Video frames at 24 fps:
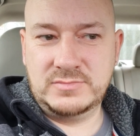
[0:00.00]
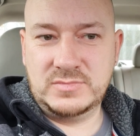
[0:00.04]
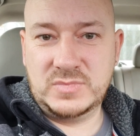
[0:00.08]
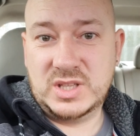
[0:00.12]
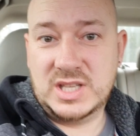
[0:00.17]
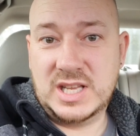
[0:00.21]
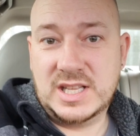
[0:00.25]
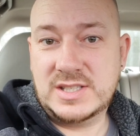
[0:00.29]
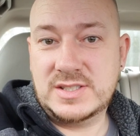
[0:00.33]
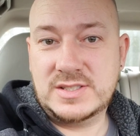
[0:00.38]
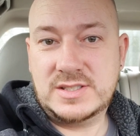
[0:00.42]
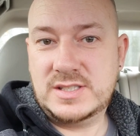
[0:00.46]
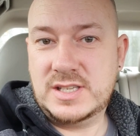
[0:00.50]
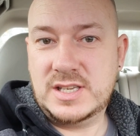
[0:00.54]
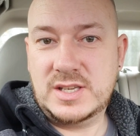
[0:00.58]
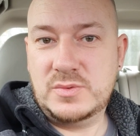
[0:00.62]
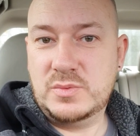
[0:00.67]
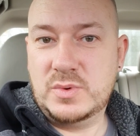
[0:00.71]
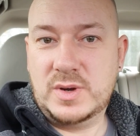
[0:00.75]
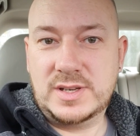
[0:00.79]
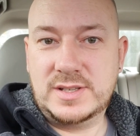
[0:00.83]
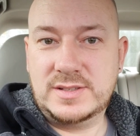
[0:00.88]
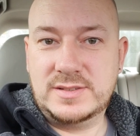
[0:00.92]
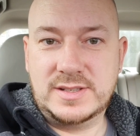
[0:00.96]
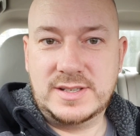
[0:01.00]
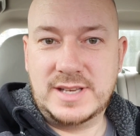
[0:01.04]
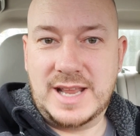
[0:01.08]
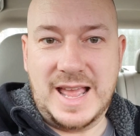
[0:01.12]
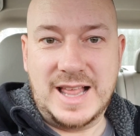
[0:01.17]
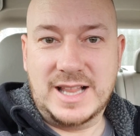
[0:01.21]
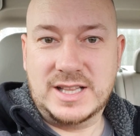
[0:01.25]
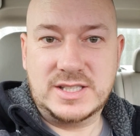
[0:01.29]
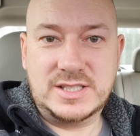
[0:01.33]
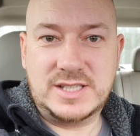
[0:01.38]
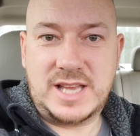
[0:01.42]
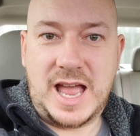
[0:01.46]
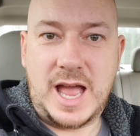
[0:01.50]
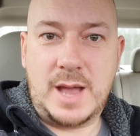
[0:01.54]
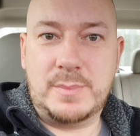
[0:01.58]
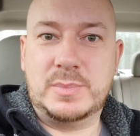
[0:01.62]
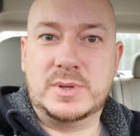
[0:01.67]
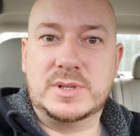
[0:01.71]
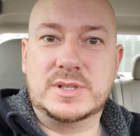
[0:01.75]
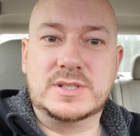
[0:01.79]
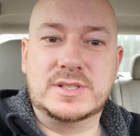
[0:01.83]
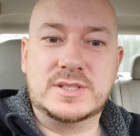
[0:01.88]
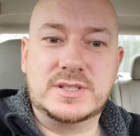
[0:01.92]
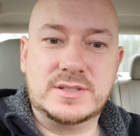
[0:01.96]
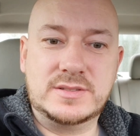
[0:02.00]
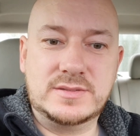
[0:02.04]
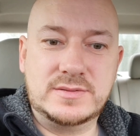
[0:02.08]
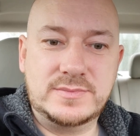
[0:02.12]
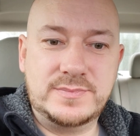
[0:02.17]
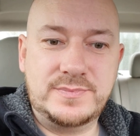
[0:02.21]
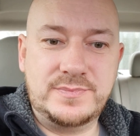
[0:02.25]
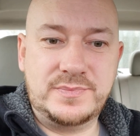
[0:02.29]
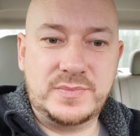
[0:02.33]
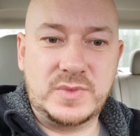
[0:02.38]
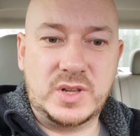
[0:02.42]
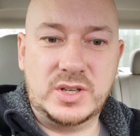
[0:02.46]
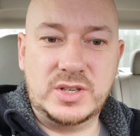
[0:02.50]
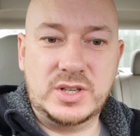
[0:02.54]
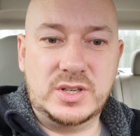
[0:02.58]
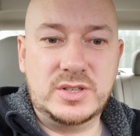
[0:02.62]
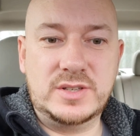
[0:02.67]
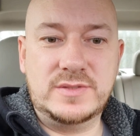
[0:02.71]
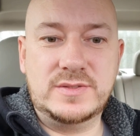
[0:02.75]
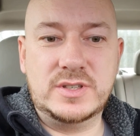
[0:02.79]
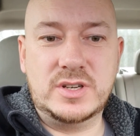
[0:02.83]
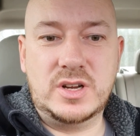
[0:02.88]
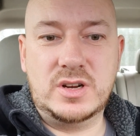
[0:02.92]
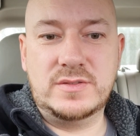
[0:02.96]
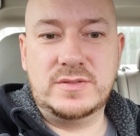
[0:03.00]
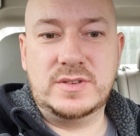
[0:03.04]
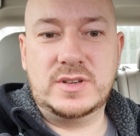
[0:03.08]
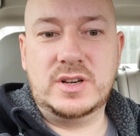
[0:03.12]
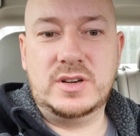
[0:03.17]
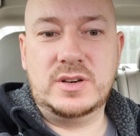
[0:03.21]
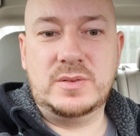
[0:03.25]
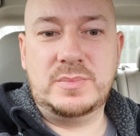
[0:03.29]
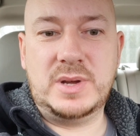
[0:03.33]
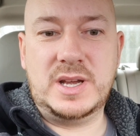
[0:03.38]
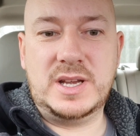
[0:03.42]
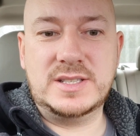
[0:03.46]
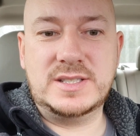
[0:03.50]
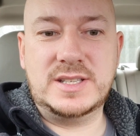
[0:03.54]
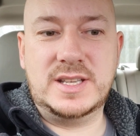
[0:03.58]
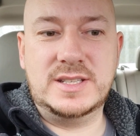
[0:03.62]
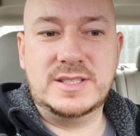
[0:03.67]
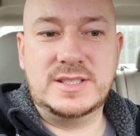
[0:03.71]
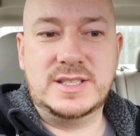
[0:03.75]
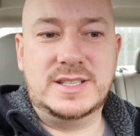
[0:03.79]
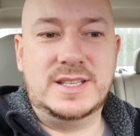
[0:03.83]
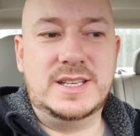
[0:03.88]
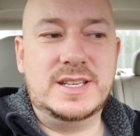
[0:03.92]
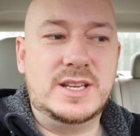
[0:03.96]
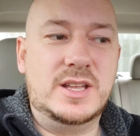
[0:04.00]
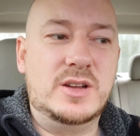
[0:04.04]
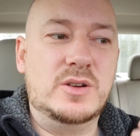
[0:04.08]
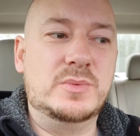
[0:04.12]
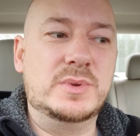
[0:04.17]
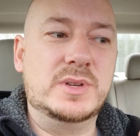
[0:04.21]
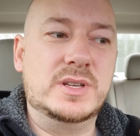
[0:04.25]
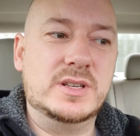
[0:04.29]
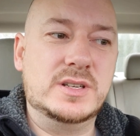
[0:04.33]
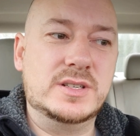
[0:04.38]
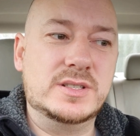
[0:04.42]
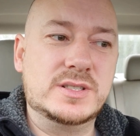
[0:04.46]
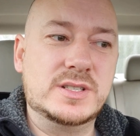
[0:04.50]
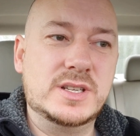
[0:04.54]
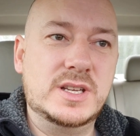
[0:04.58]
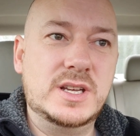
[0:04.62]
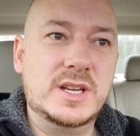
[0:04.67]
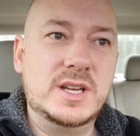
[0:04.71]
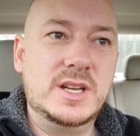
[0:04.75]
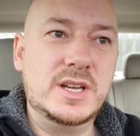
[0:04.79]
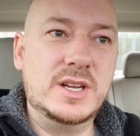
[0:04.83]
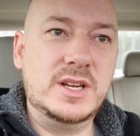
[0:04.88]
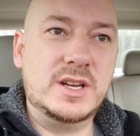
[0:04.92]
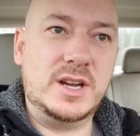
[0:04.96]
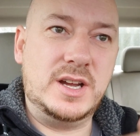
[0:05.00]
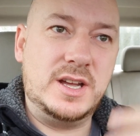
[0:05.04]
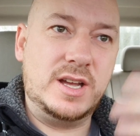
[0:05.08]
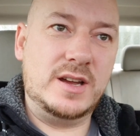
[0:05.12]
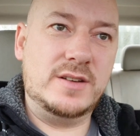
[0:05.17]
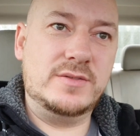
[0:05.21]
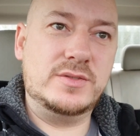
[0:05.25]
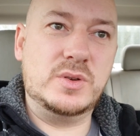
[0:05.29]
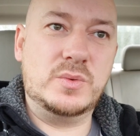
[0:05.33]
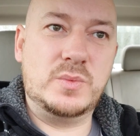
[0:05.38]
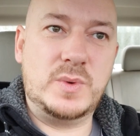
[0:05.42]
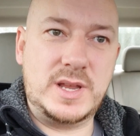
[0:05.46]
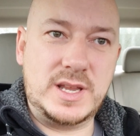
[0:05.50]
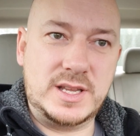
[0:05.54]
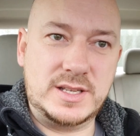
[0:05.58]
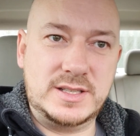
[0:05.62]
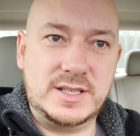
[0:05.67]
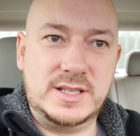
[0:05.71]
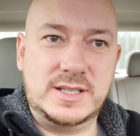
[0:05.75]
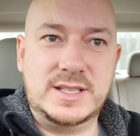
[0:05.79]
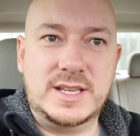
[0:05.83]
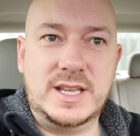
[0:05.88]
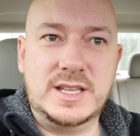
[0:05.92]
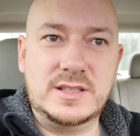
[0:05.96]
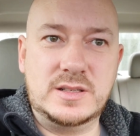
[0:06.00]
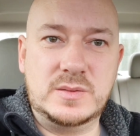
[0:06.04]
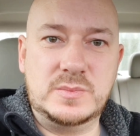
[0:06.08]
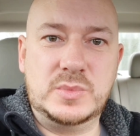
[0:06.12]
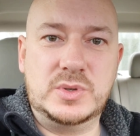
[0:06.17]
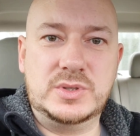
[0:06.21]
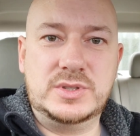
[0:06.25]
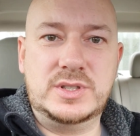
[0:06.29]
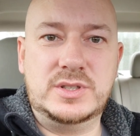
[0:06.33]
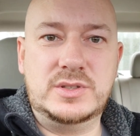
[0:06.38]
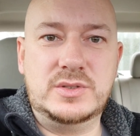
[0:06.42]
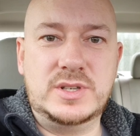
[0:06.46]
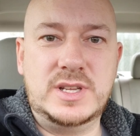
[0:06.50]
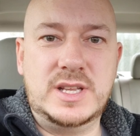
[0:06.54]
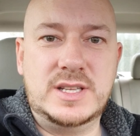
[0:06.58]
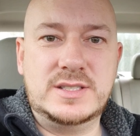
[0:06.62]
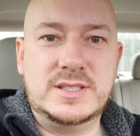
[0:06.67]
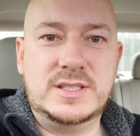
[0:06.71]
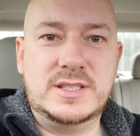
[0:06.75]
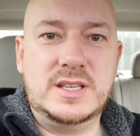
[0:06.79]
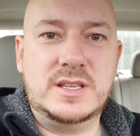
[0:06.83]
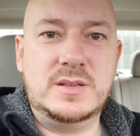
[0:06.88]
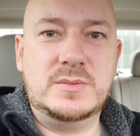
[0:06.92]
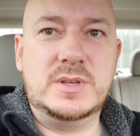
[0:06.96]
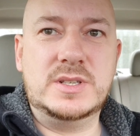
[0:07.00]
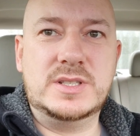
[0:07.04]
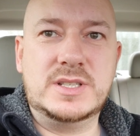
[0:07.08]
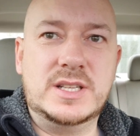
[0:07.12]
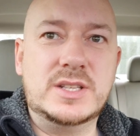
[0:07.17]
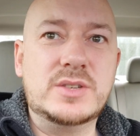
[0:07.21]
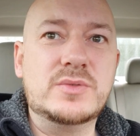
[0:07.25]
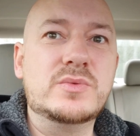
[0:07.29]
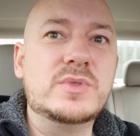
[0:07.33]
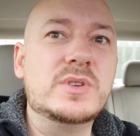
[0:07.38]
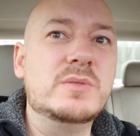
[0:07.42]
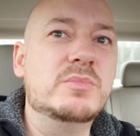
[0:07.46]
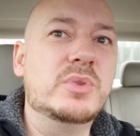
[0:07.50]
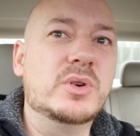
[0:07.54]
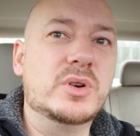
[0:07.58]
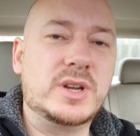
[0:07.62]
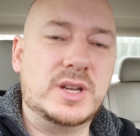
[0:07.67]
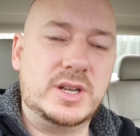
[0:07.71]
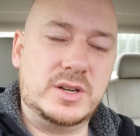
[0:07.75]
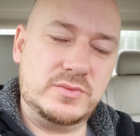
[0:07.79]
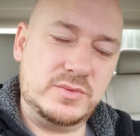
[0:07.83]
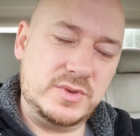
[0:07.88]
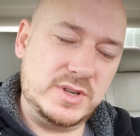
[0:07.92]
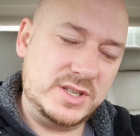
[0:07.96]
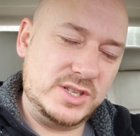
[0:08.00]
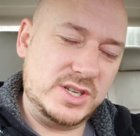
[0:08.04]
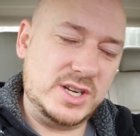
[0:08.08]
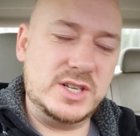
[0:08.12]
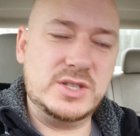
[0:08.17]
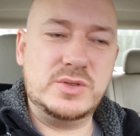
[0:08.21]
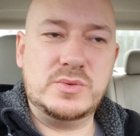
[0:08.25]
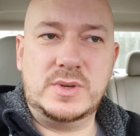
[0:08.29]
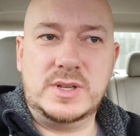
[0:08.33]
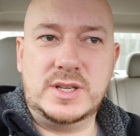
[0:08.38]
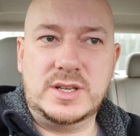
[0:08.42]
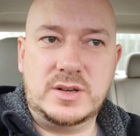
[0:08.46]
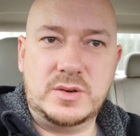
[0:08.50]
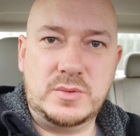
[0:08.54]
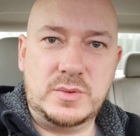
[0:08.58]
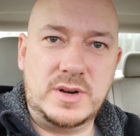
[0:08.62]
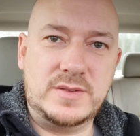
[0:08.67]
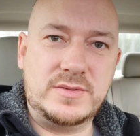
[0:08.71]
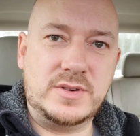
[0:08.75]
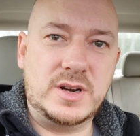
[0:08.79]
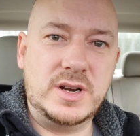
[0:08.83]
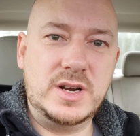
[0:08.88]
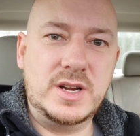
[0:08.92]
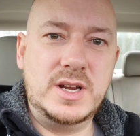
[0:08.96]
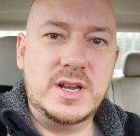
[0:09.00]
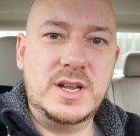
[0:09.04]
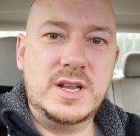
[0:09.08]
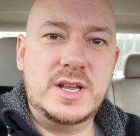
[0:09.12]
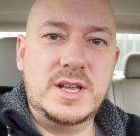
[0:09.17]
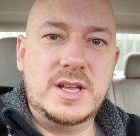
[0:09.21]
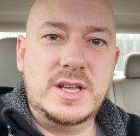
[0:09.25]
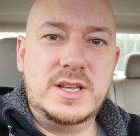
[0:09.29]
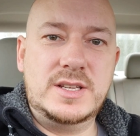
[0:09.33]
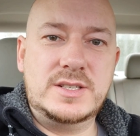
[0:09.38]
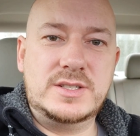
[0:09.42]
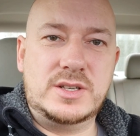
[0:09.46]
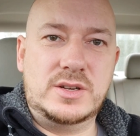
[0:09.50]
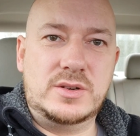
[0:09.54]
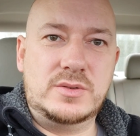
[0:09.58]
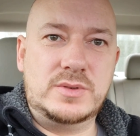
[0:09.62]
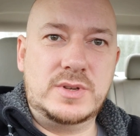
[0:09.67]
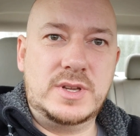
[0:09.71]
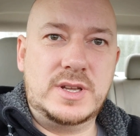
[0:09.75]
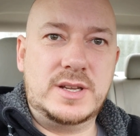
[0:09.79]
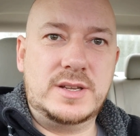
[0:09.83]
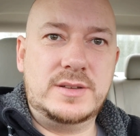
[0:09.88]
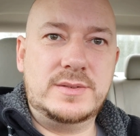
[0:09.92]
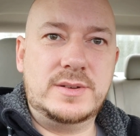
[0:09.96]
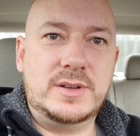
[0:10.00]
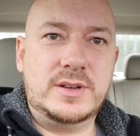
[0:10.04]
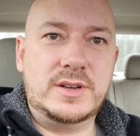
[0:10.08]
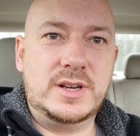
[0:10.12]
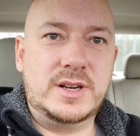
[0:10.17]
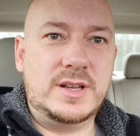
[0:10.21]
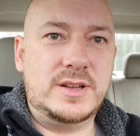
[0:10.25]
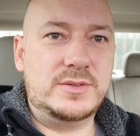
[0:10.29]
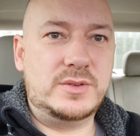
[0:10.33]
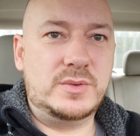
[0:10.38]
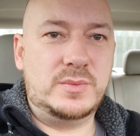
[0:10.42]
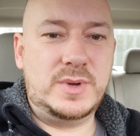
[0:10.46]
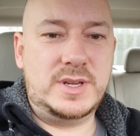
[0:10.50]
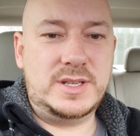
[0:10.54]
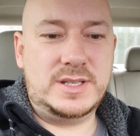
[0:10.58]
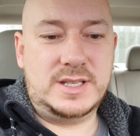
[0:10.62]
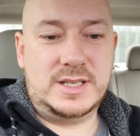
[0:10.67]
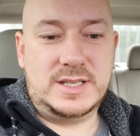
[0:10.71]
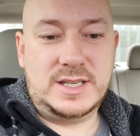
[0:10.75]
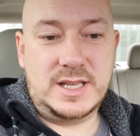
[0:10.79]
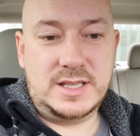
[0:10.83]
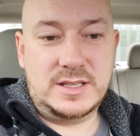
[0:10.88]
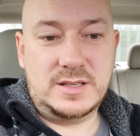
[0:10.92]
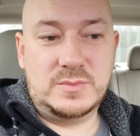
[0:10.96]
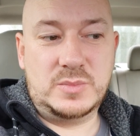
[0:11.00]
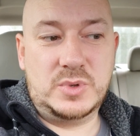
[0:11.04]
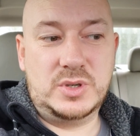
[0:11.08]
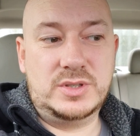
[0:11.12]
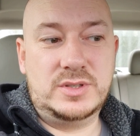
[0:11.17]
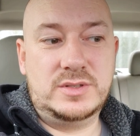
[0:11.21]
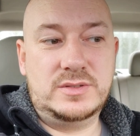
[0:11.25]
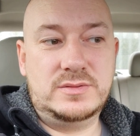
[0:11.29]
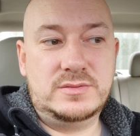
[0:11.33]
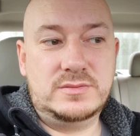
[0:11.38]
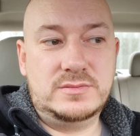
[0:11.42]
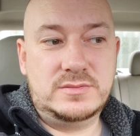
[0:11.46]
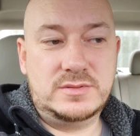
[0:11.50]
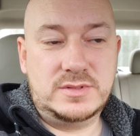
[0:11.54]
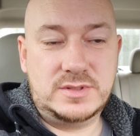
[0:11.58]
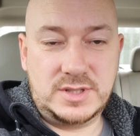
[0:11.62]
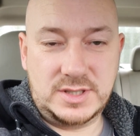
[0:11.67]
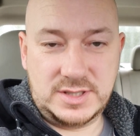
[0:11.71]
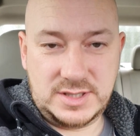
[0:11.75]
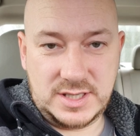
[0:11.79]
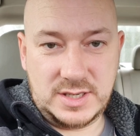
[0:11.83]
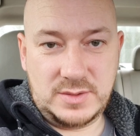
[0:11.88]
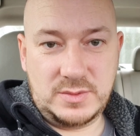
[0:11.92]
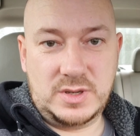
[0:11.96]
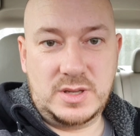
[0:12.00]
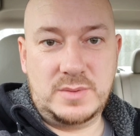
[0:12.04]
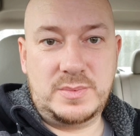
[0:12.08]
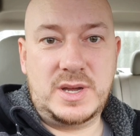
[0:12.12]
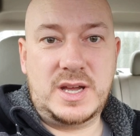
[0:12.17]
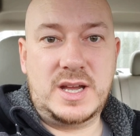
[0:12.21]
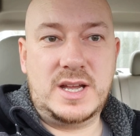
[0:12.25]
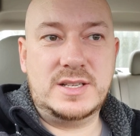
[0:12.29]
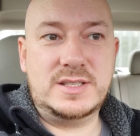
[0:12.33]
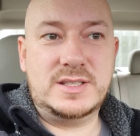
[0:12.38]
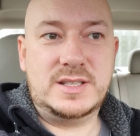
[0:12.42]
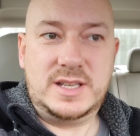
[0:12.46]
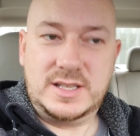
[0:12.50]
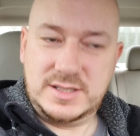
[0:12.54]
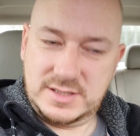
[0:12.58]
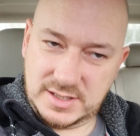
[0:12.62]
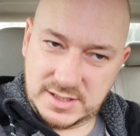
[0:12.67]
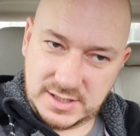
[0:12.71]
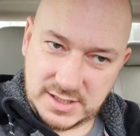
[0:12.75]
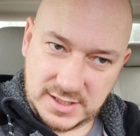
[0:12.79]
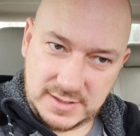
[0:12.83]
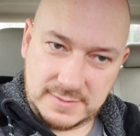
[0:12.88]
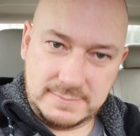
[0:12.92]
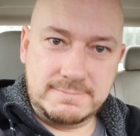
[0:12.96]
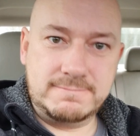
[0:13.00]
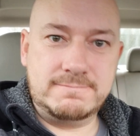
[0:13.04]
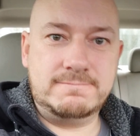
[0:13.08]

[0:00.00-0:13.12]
let's see what else happens. I don't even know if I'm going to pass the NCT now, because I have to wait until the end of the month to do the NCT, because I have to rebook it or reschedule it or whatever. So yeah, I'm going to have to wait till the end of the month to see will I pass the NCT.